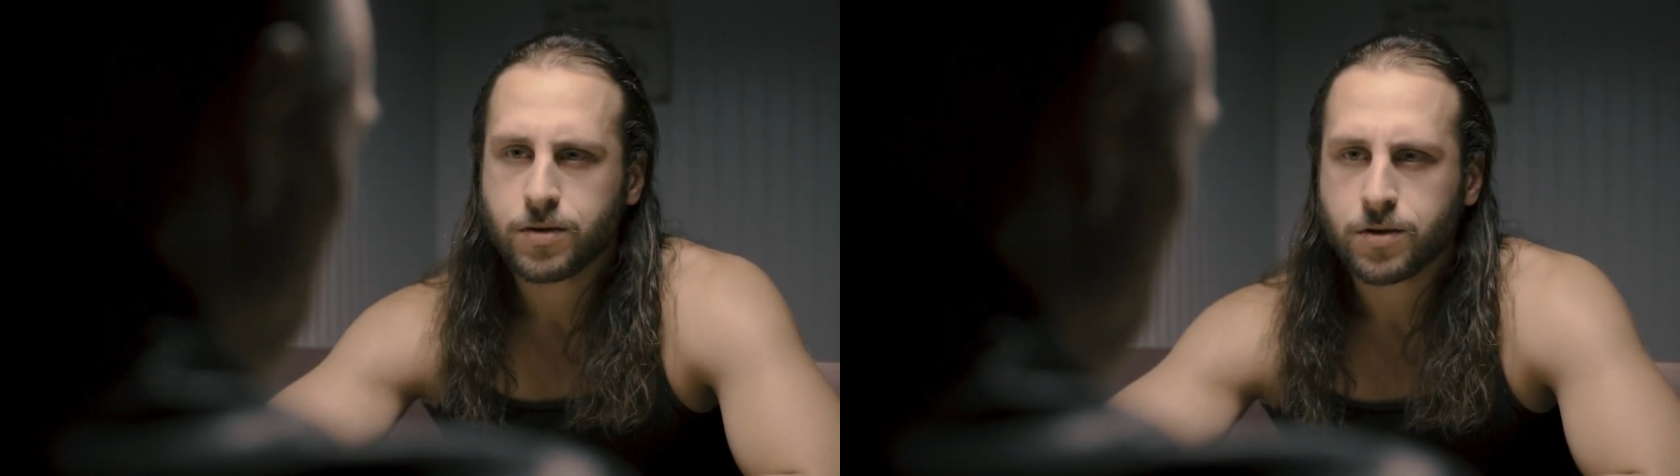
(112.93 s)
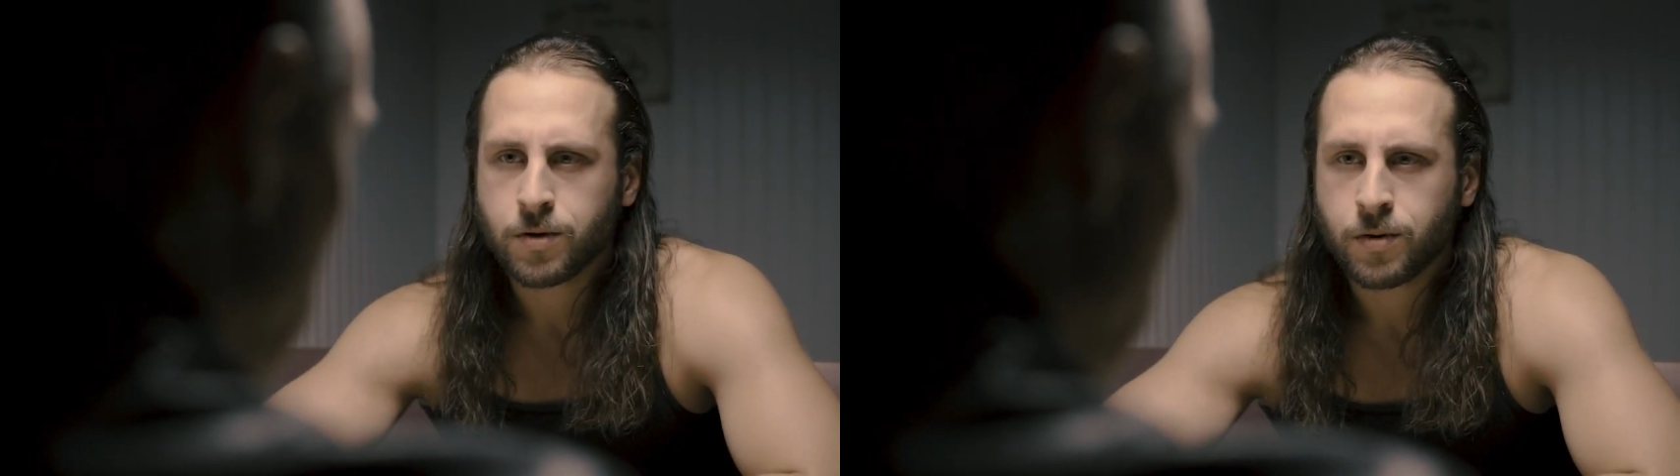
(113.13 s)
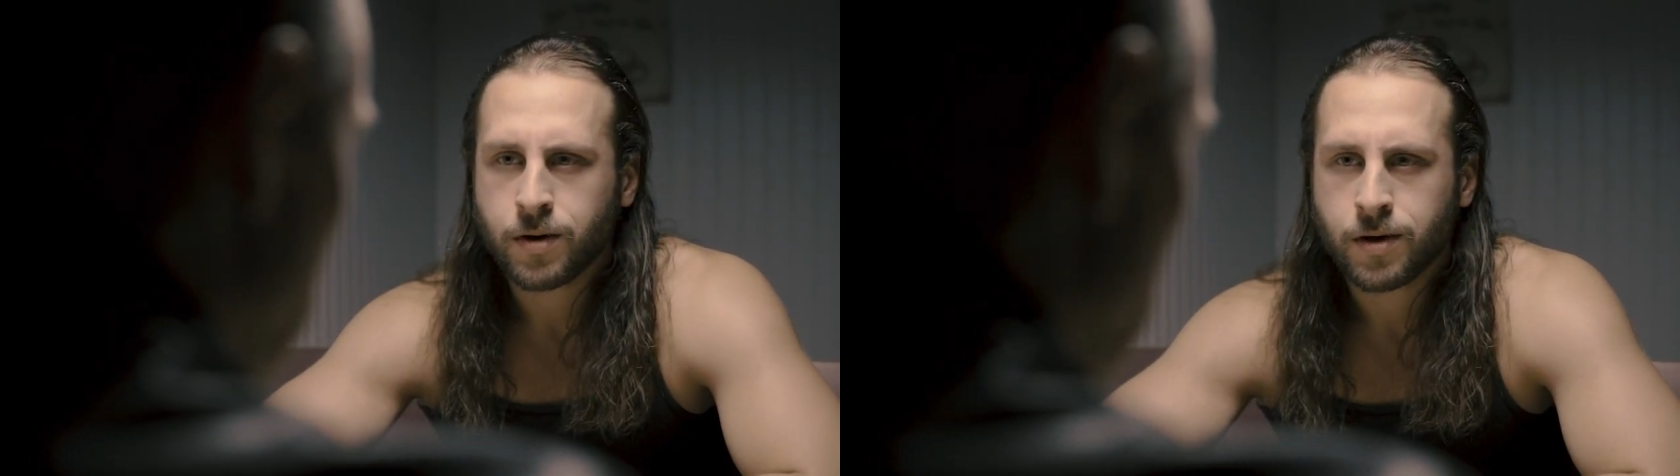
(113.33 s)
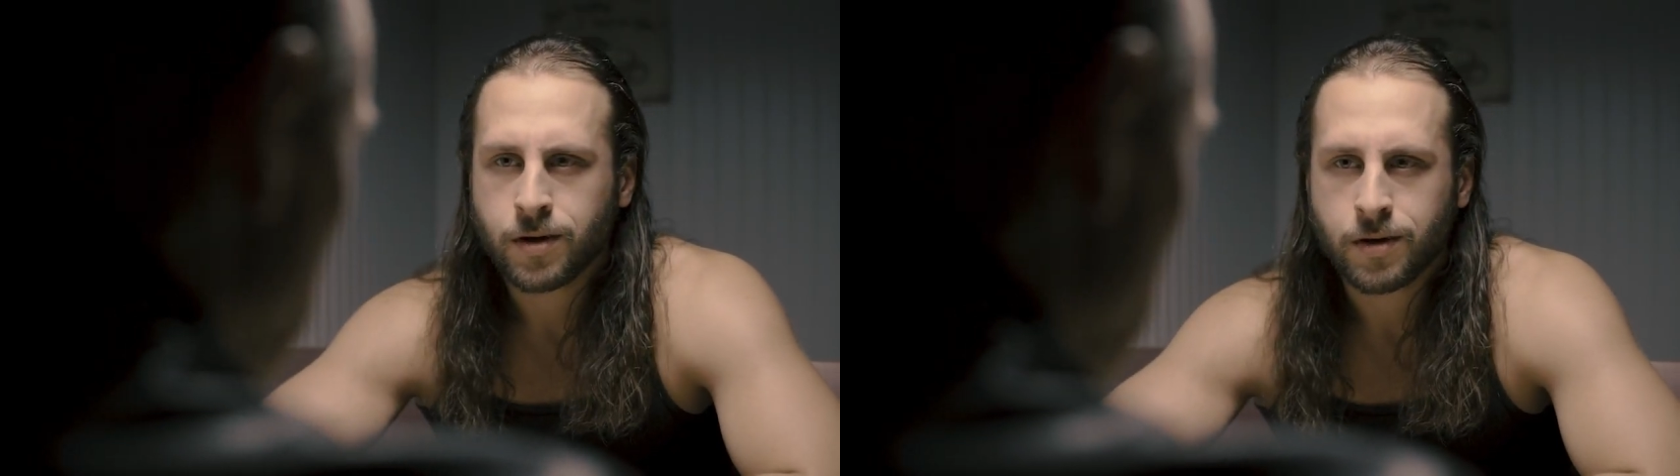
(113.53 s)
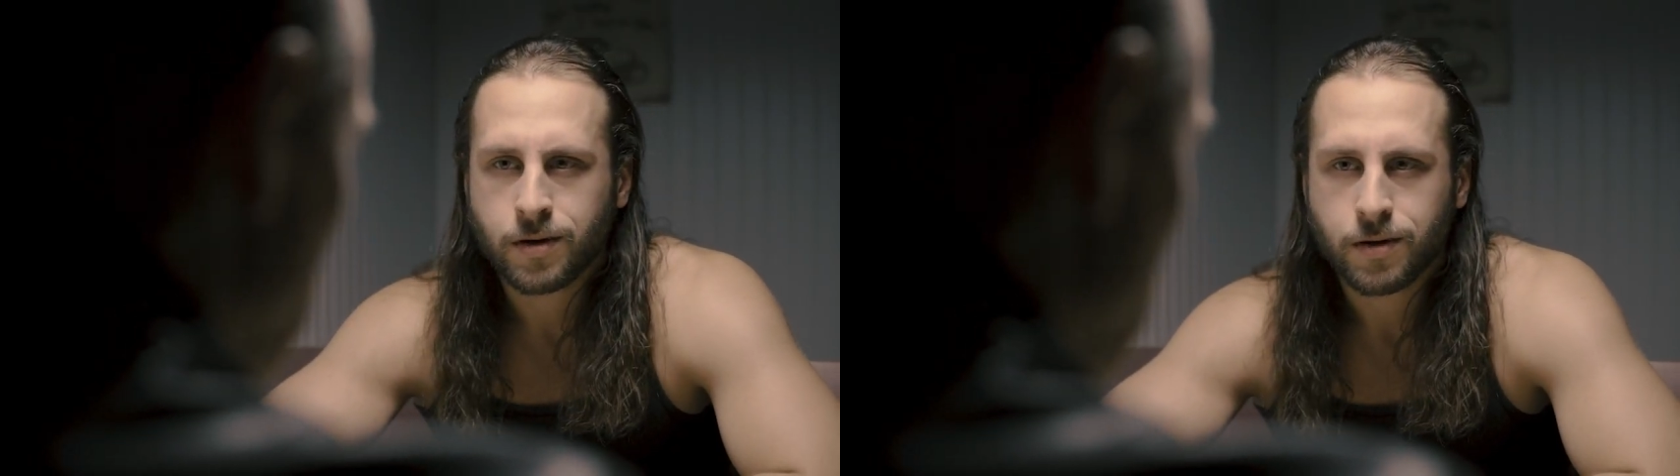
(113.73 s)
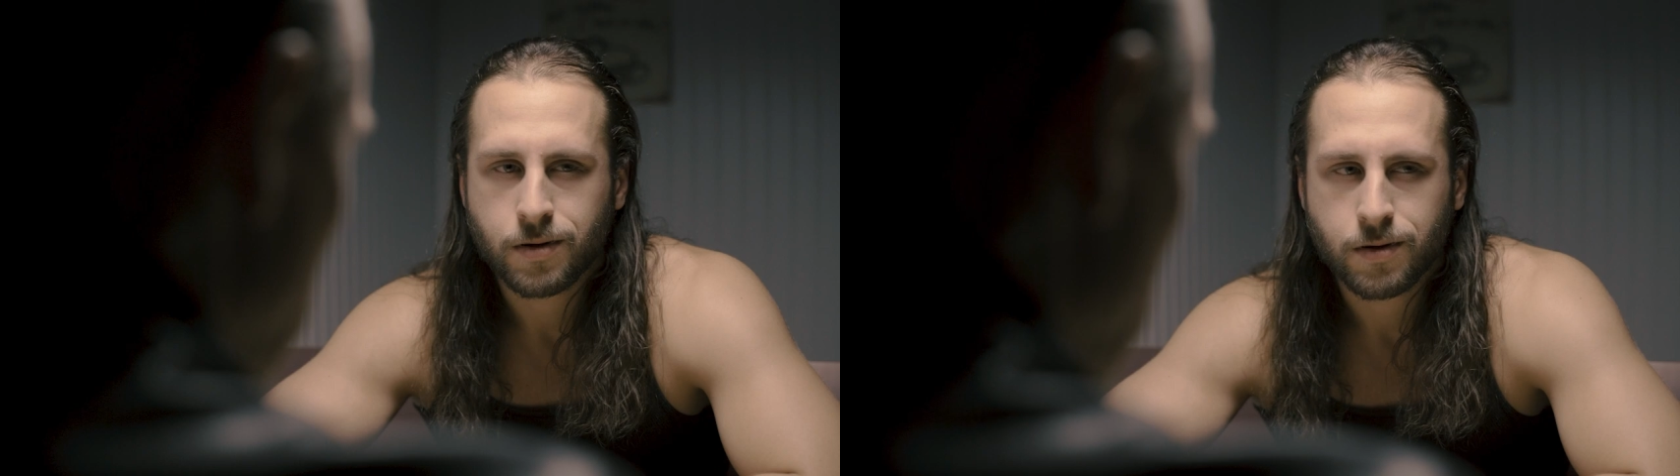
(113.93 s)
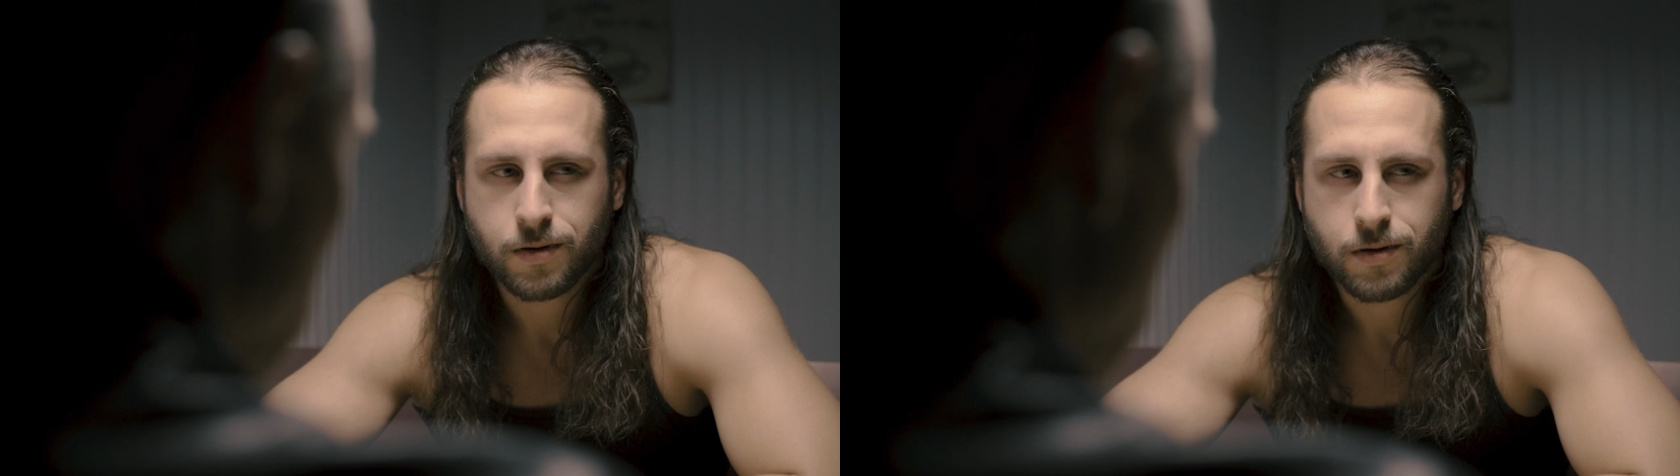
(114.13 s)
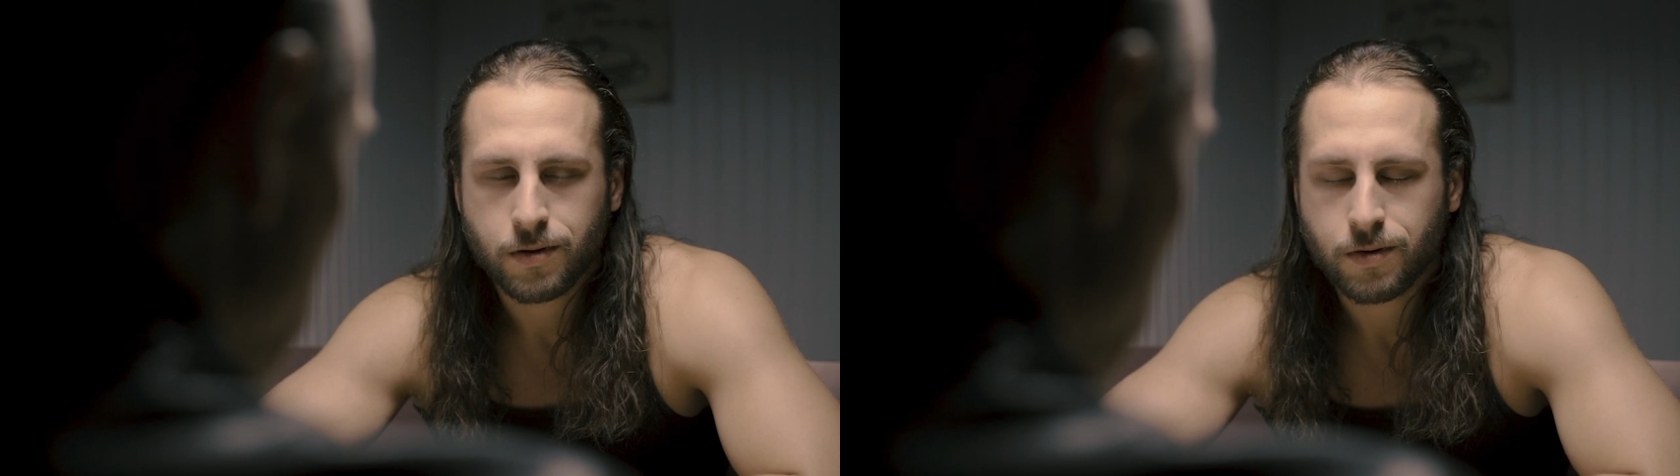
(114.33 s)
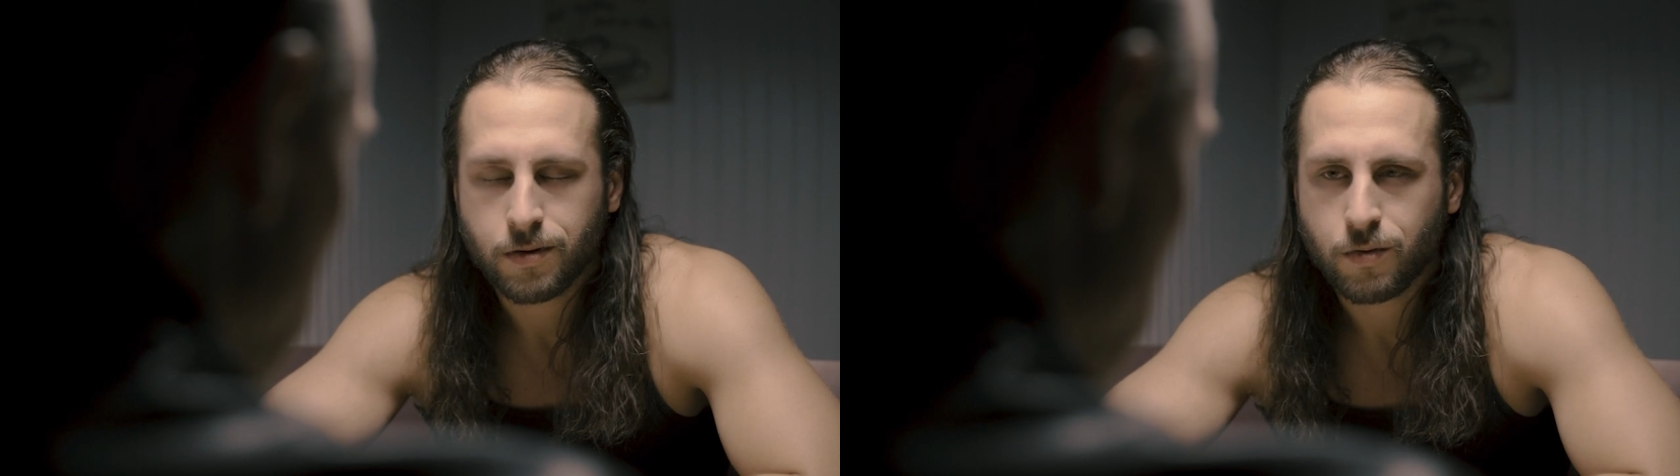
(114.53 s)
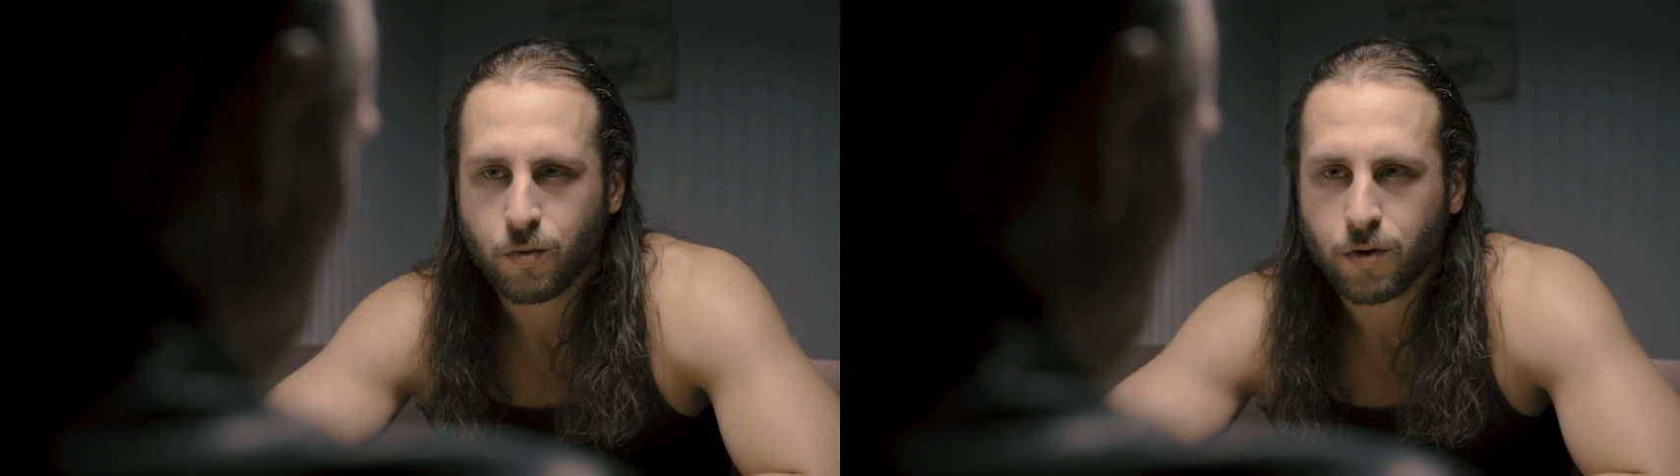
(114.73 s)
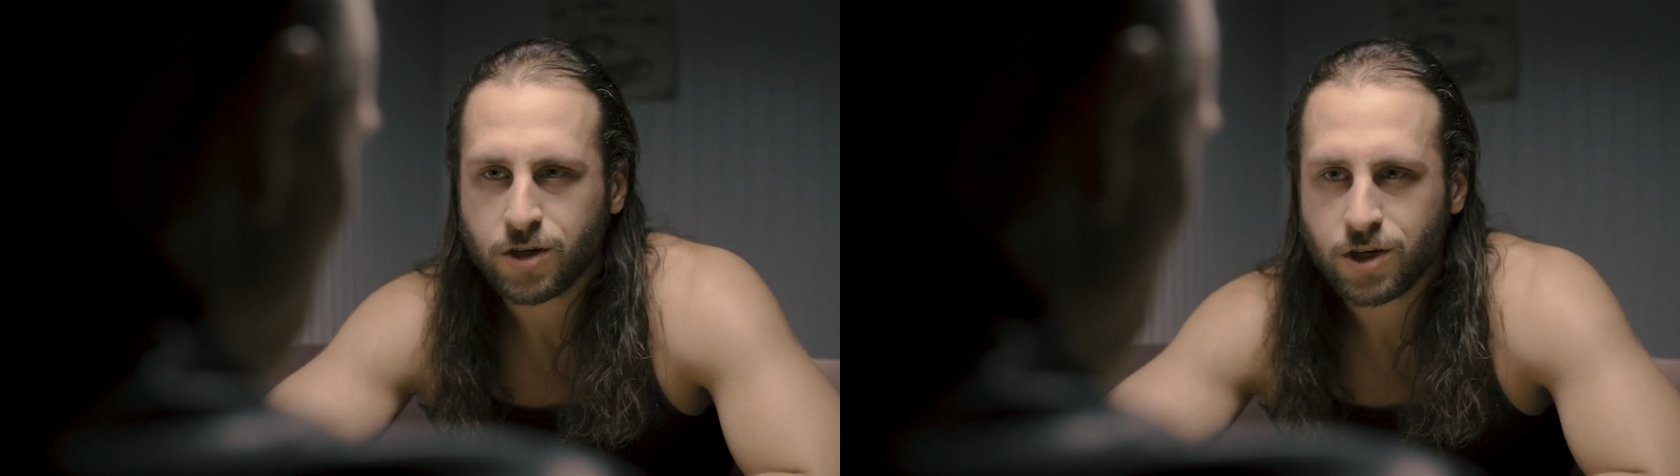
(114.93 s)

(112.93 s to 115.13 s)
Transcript: So, uh, what'd